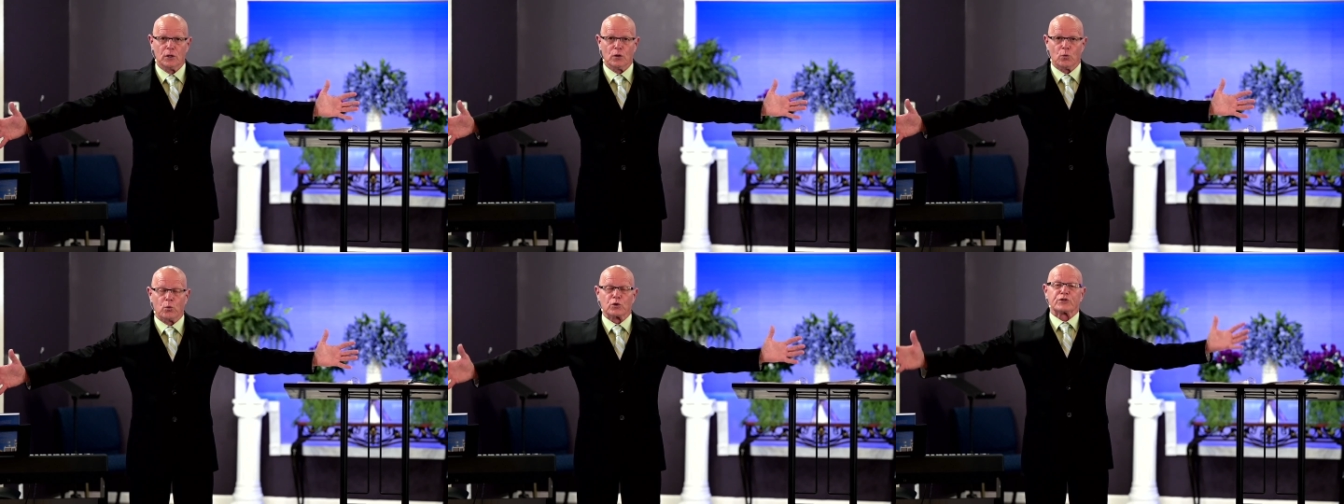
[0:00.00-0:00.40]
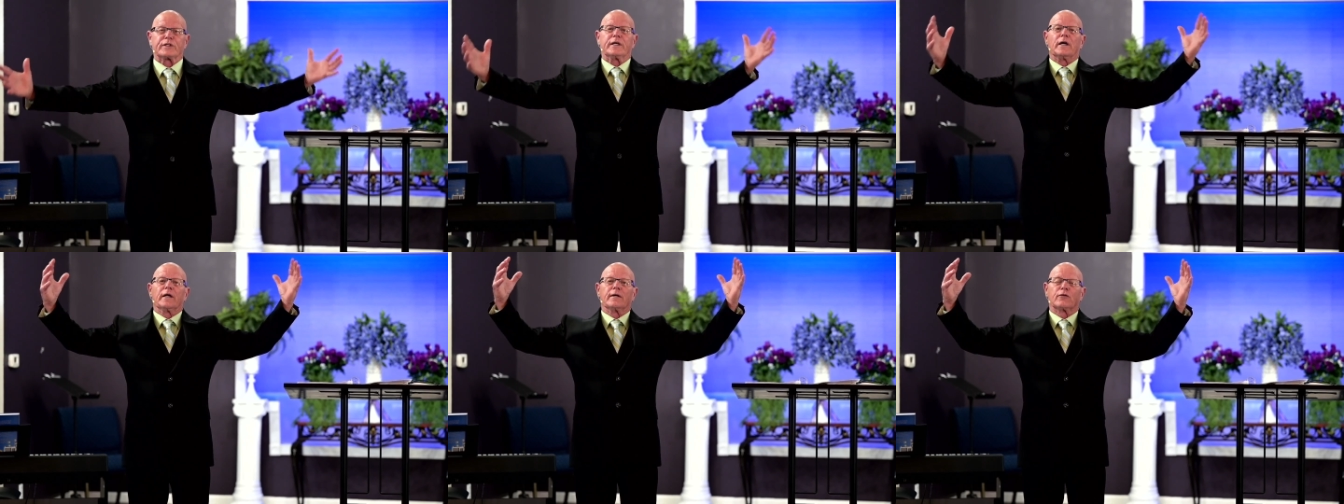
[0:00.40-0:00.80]
was
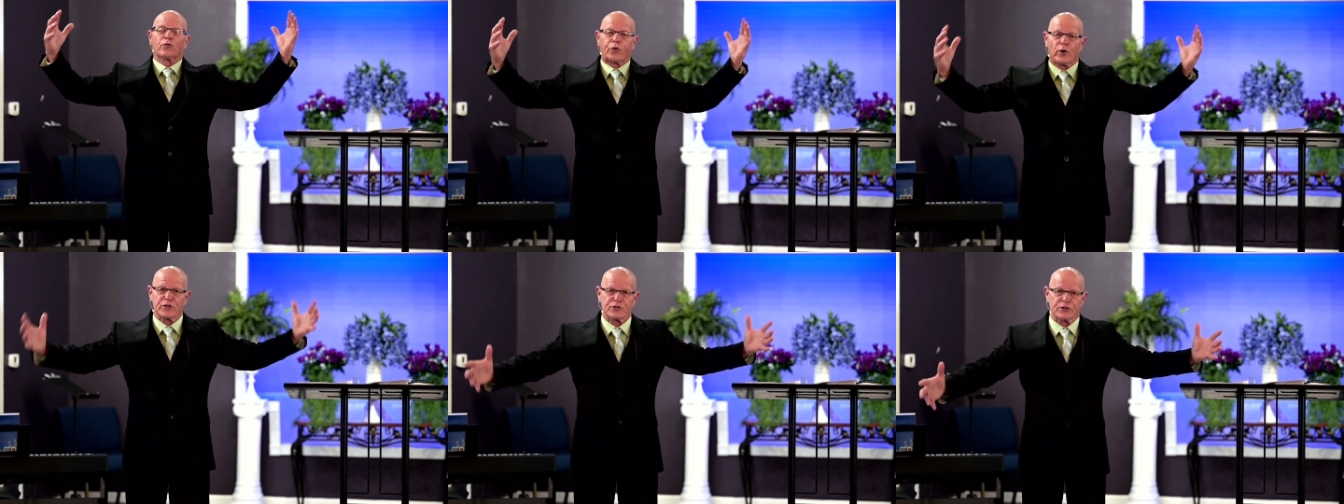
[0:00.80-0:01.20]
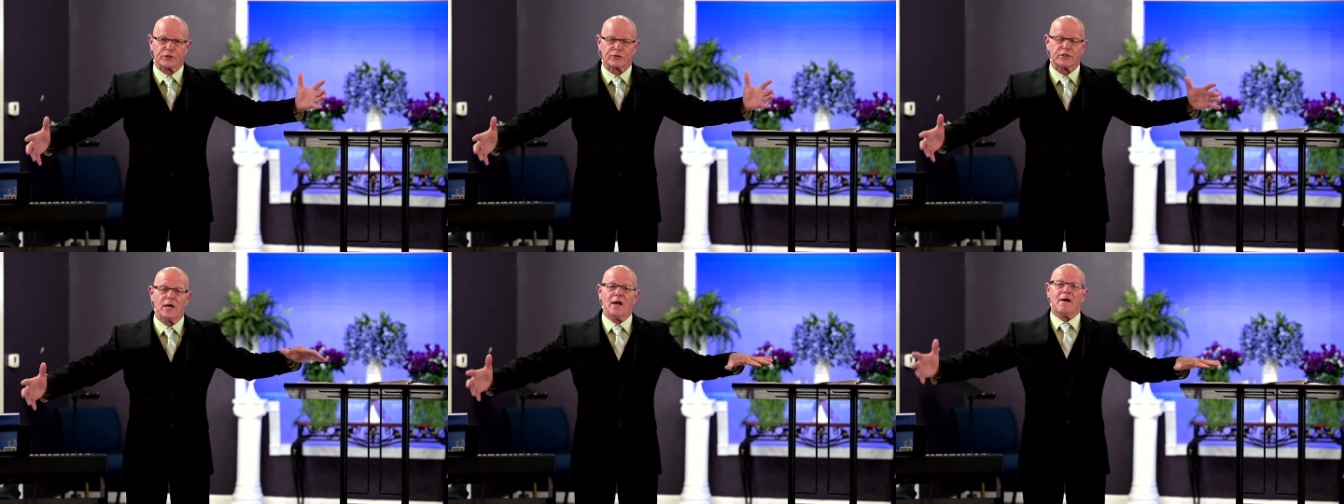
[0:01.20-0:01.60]
killing
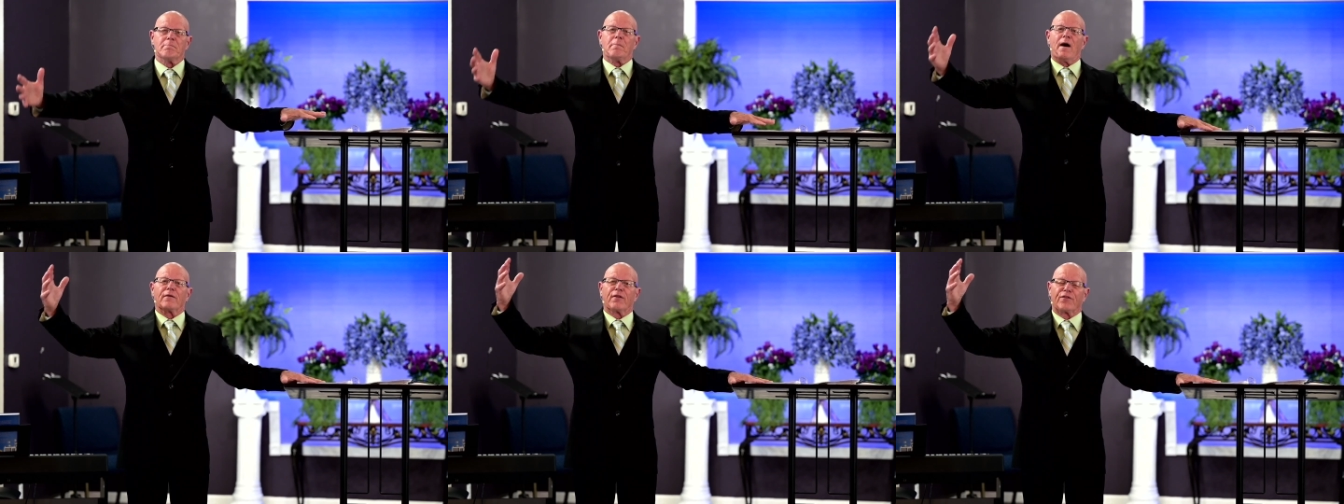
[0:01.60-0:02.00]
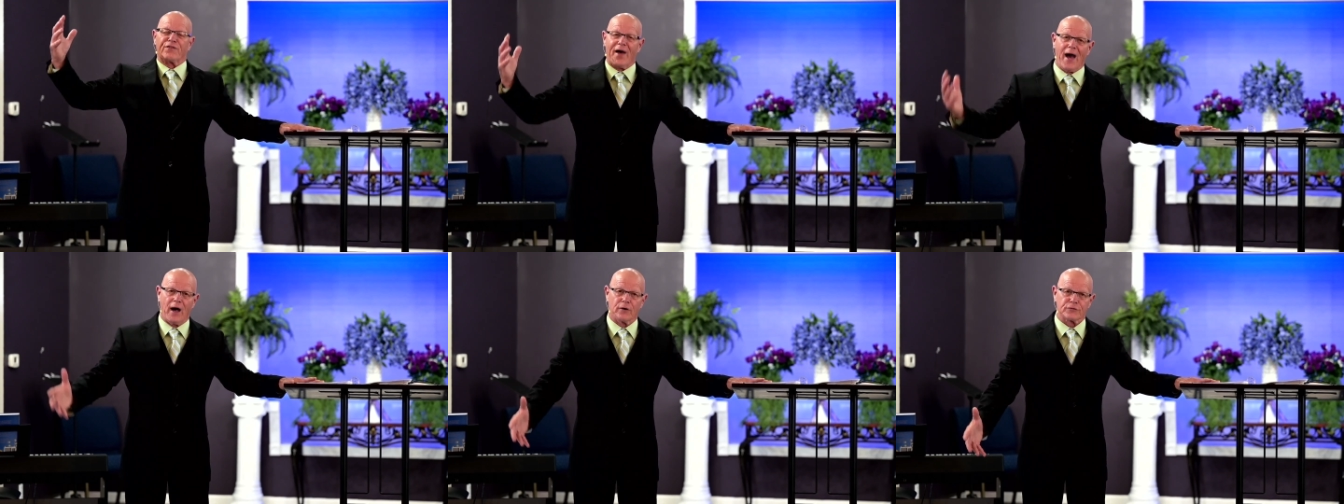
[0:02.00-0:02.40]
Christians by the
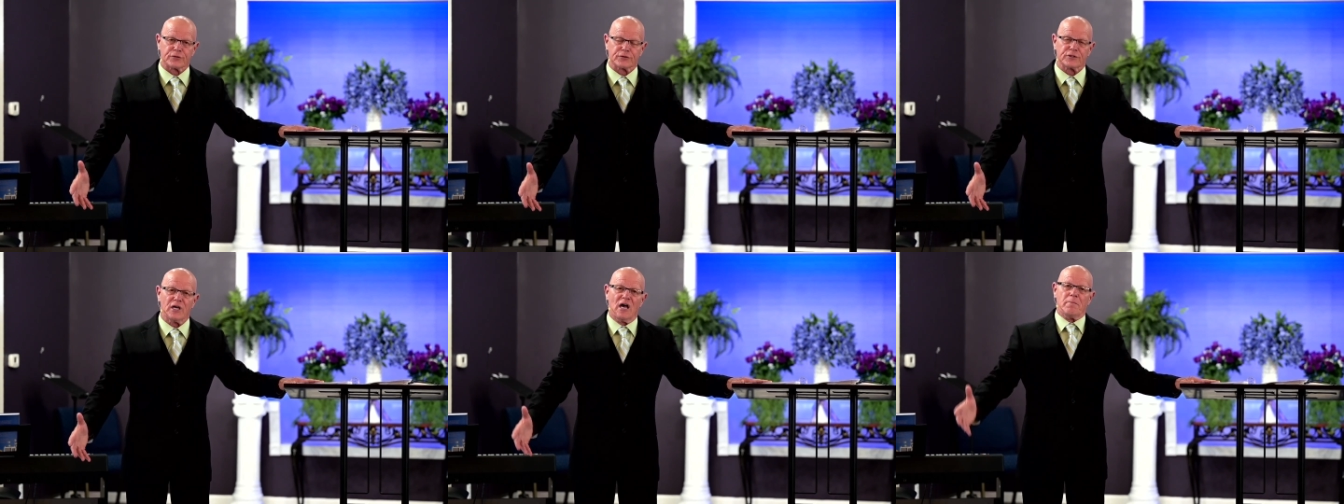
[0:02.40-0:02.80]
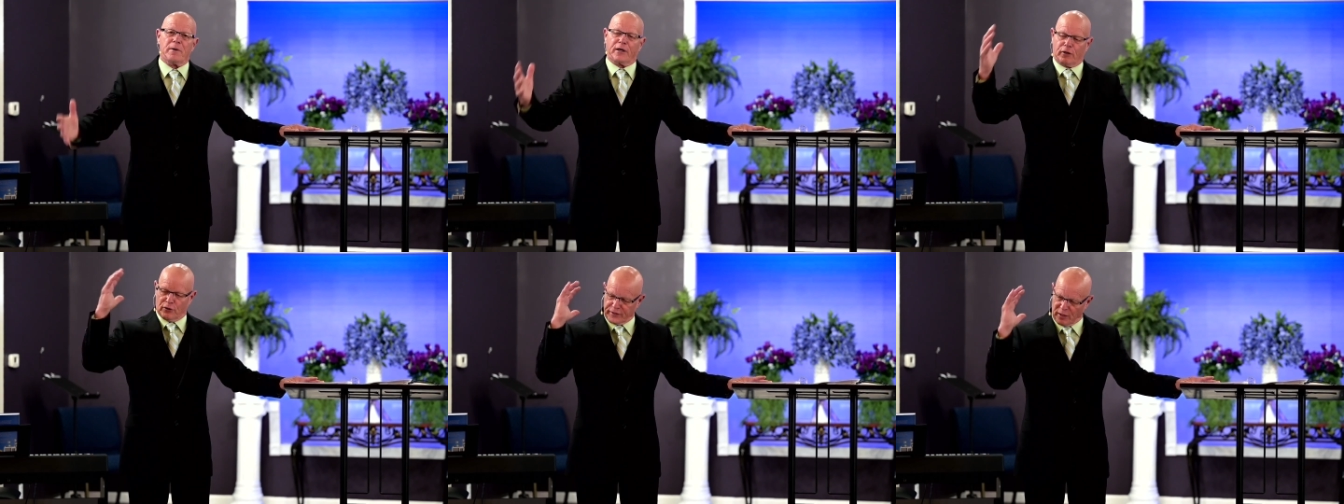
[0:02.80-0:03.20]
thousands
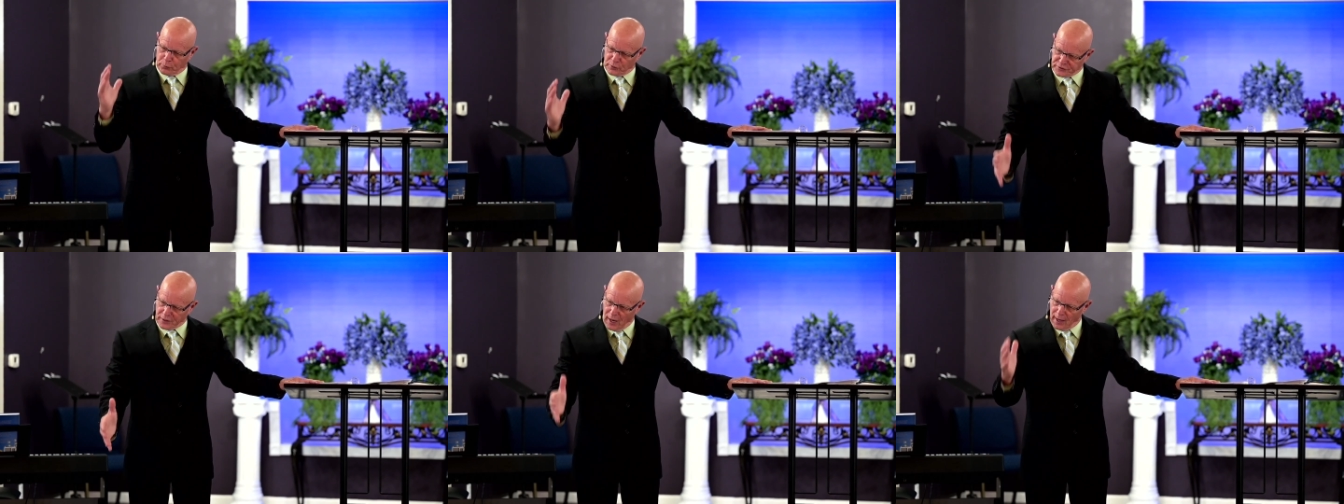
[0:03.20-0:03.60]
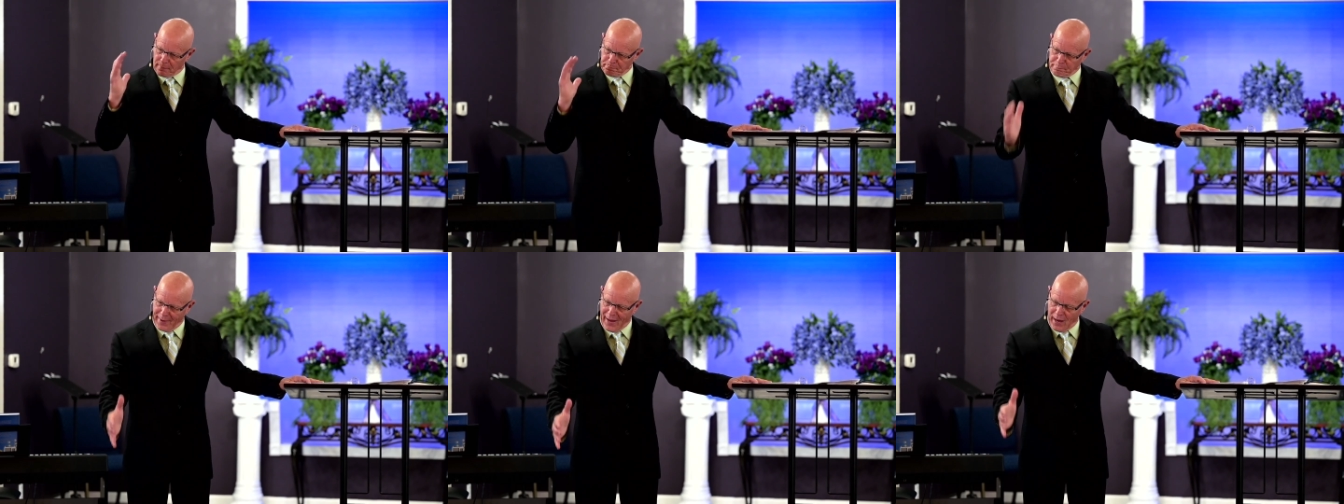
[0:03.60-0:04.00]
because they would
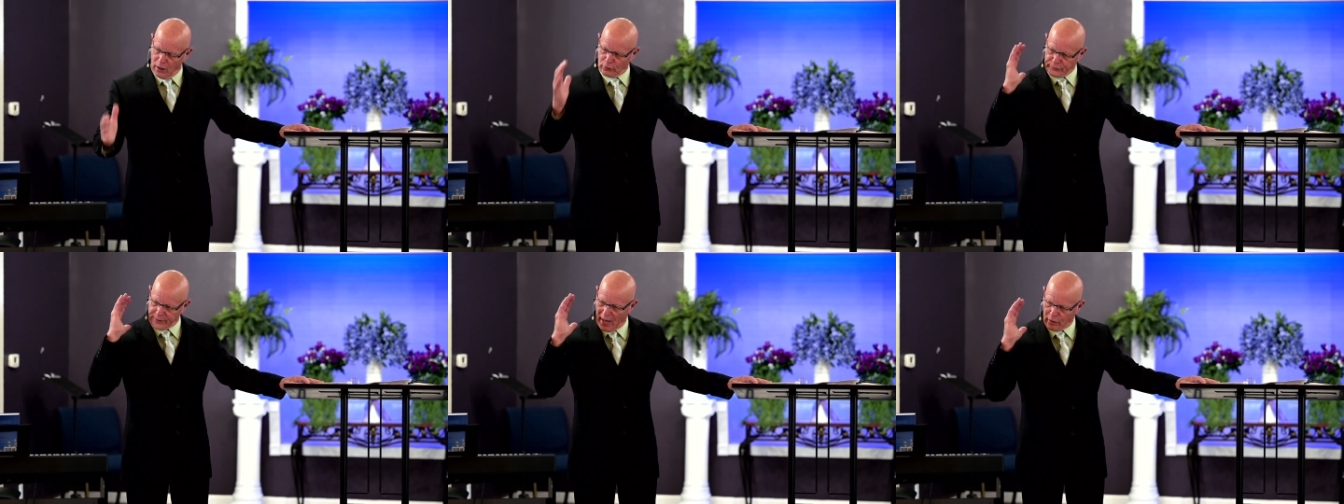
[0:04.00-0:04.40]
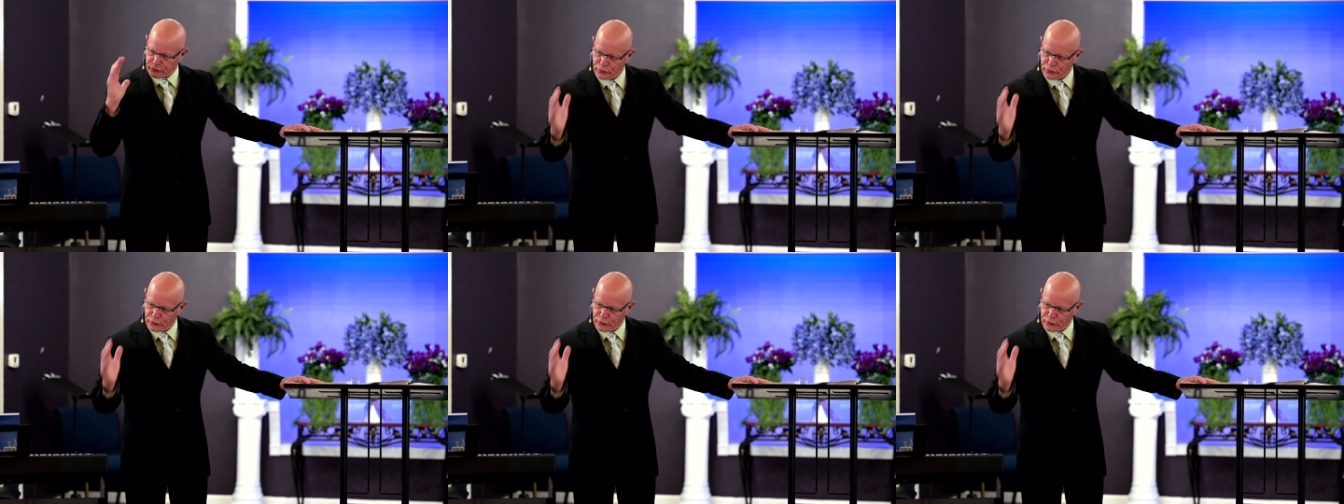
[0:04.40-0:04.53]
not bow down to